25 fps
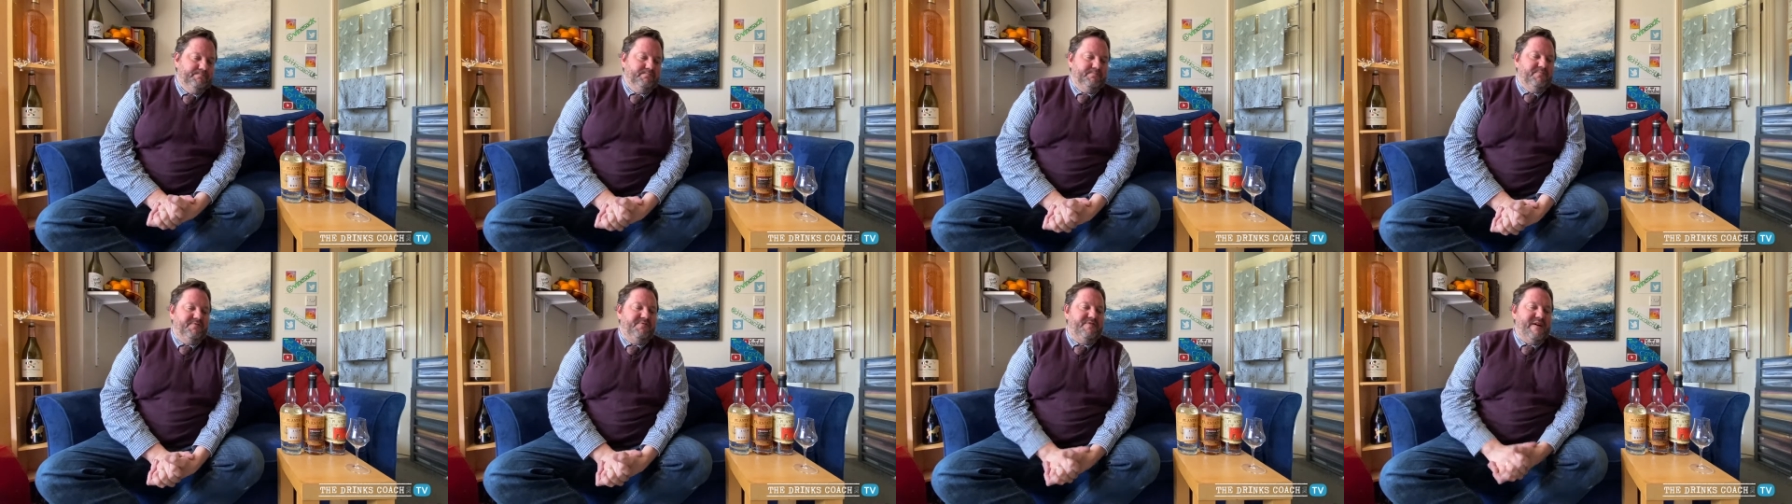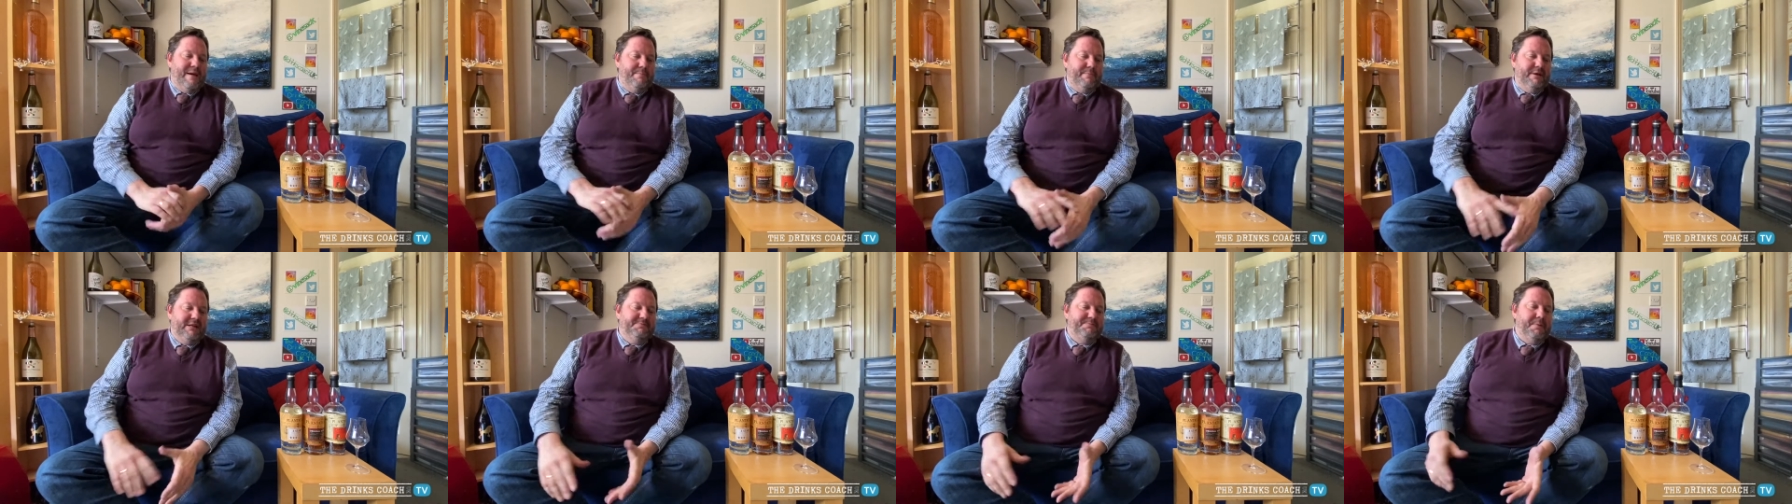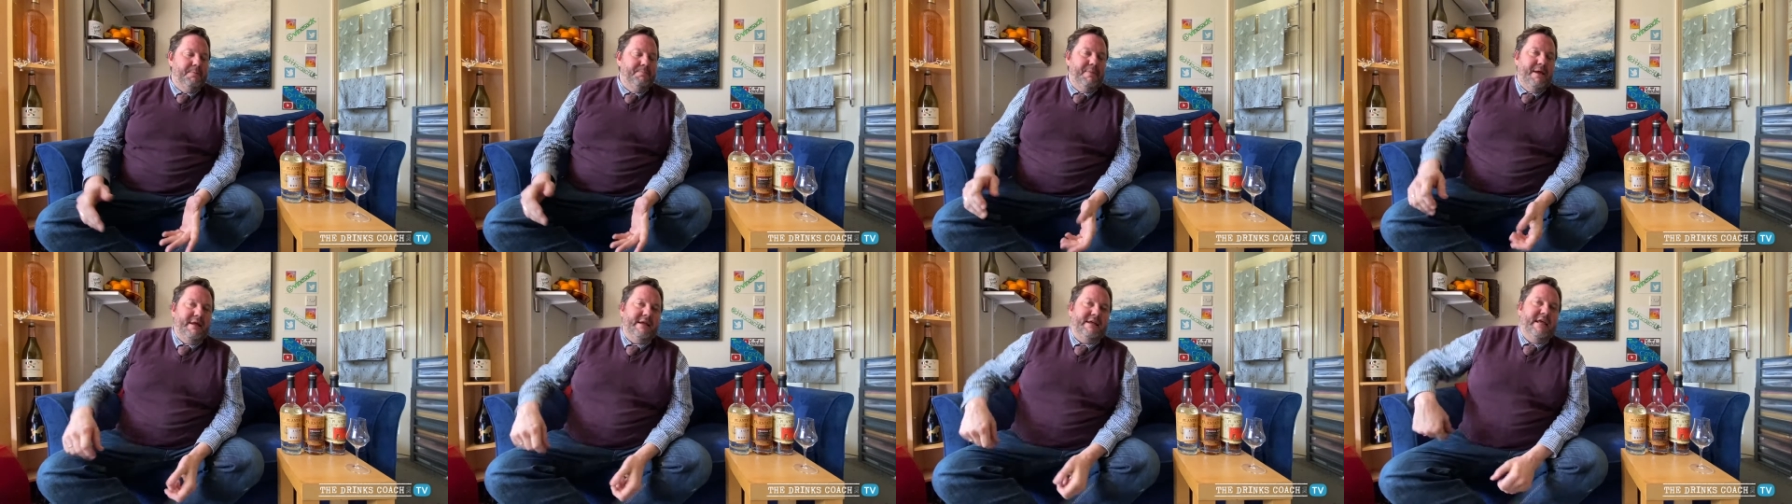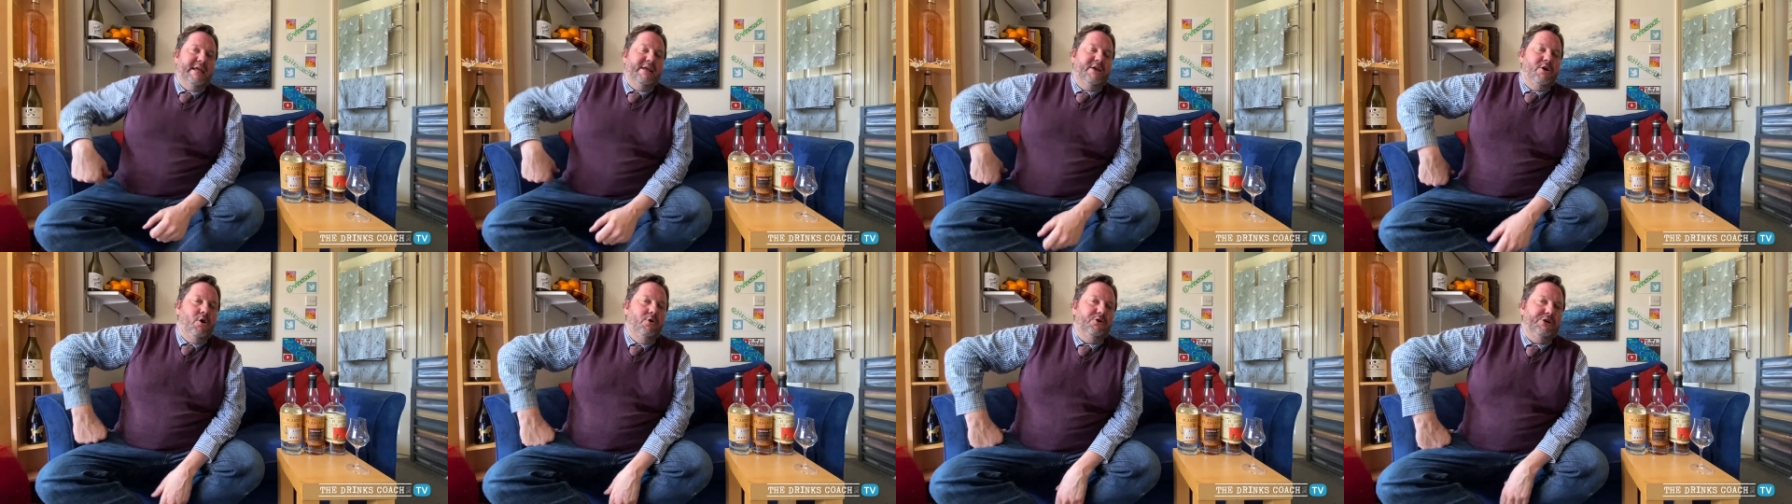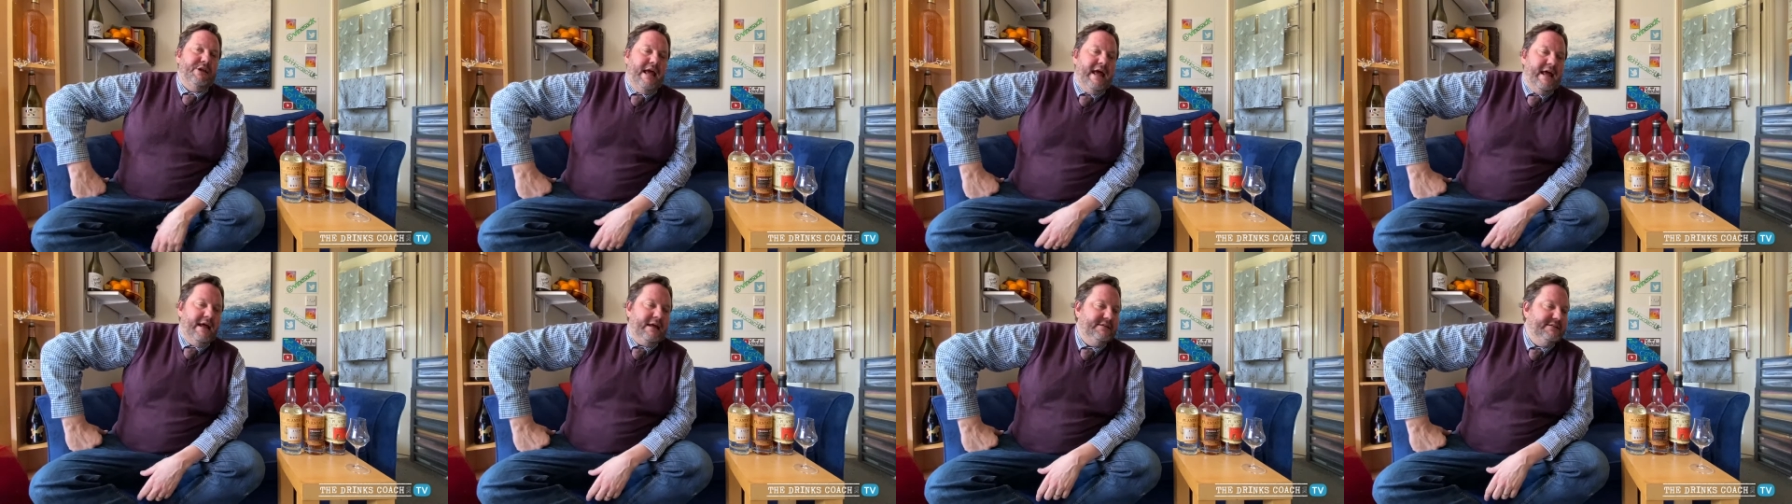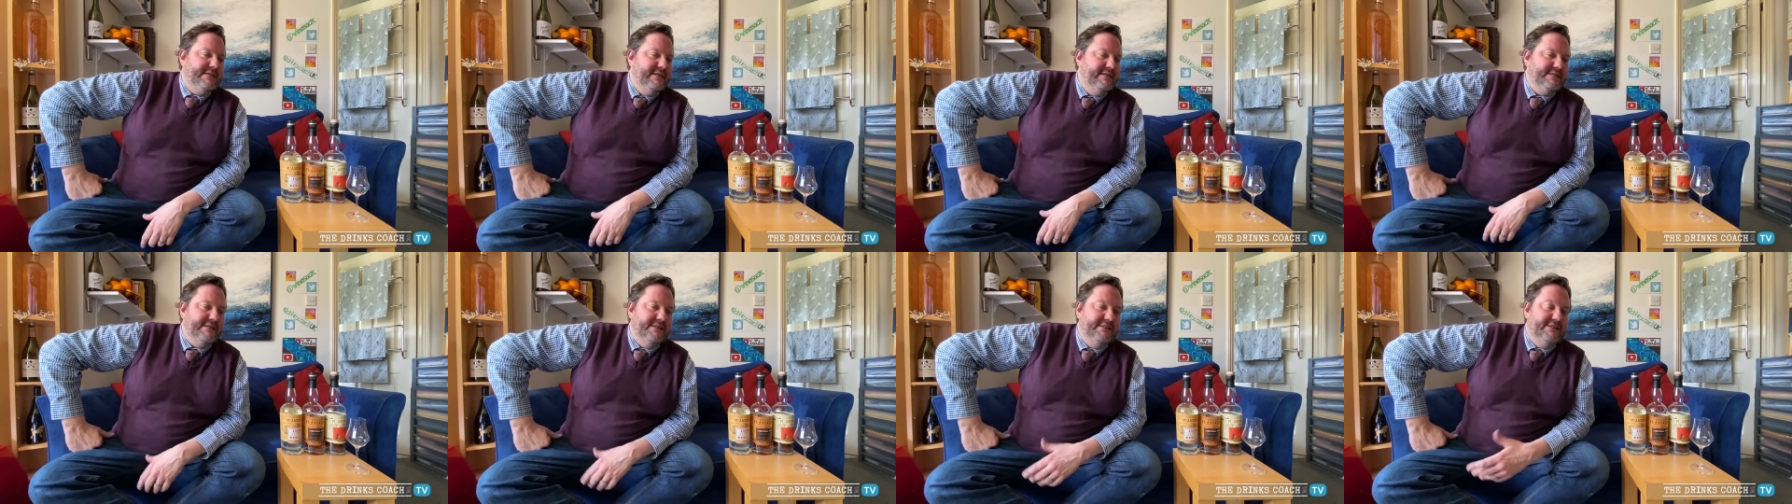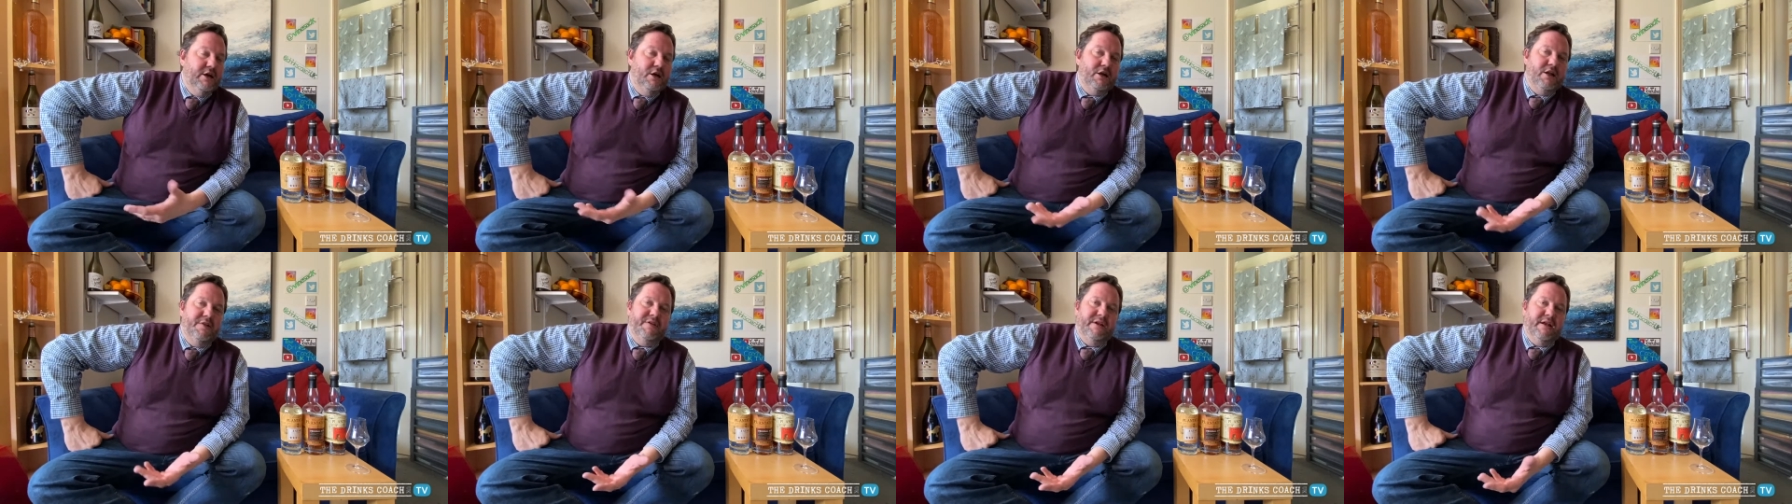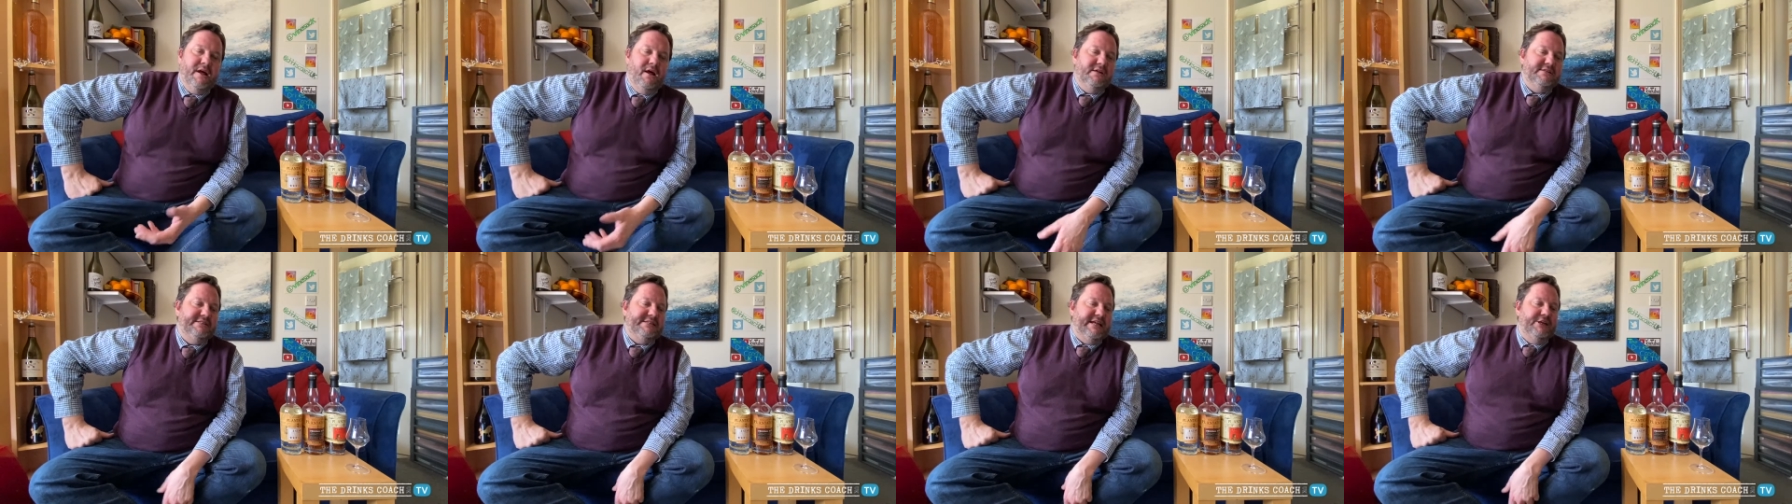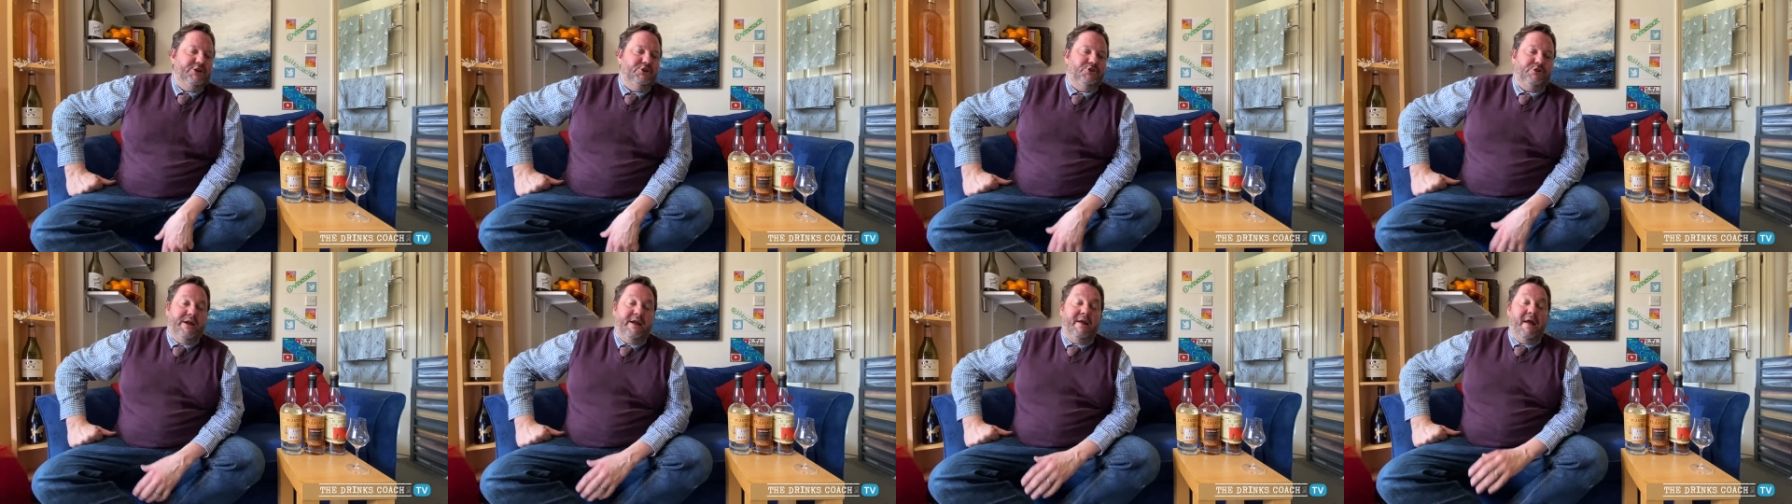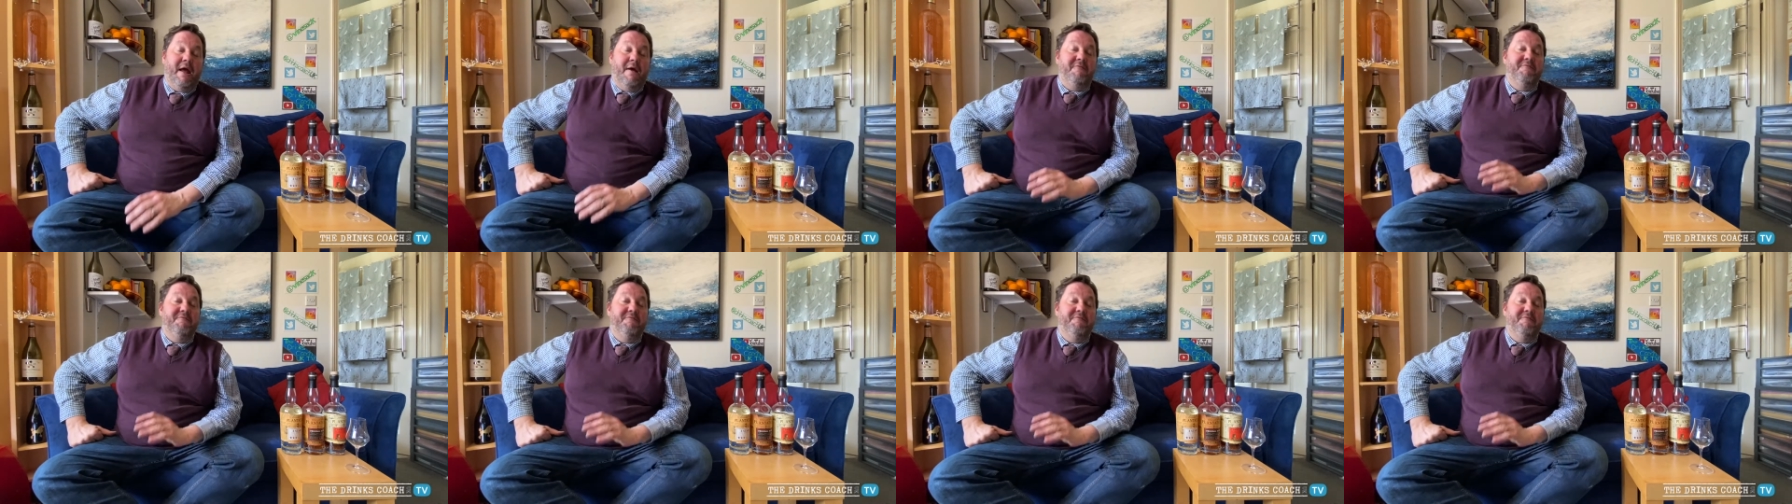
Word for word: Family's been making cognac since the turn of the last century.